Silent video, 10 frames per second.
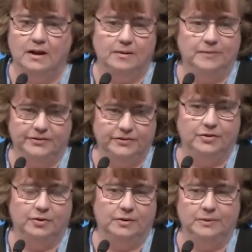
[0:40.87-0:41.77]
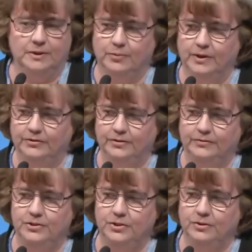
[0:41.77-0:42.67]
um, is incredibly
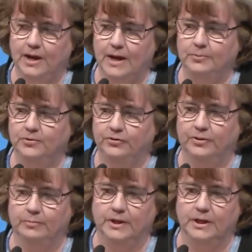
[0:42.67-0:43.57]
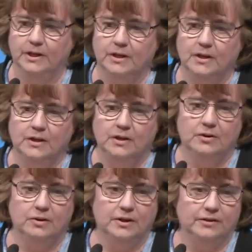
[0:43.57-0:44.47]
impressive to capture somebody
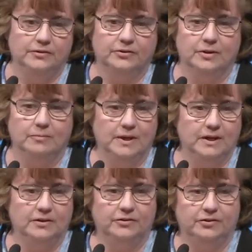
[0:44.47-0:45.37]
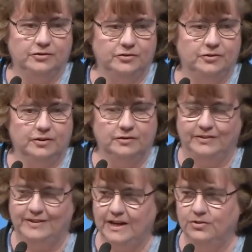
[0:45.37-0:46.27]
who has committed such
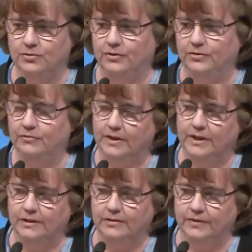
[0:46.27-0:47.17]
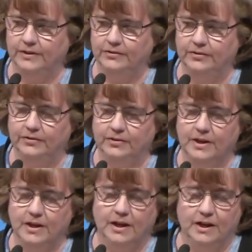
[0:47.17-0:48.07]
dangerous and violent offenses.
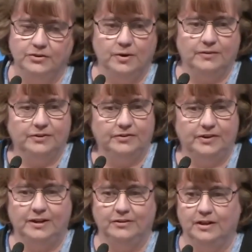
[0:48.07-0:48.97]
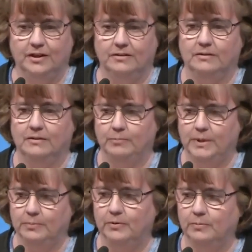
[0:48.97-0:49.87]
I do have to say that
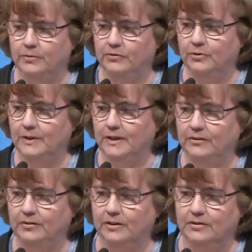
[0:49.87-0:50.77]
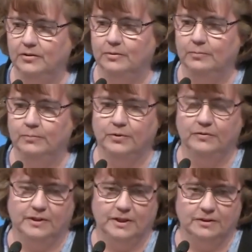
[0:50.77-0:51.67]
people are presumed innocent until
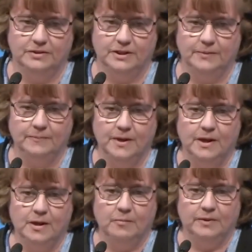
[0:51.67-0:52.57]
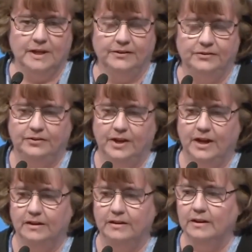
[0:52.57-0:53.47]
proven guilty. But that
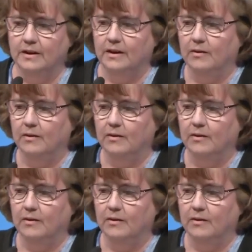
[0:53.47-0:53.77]
said,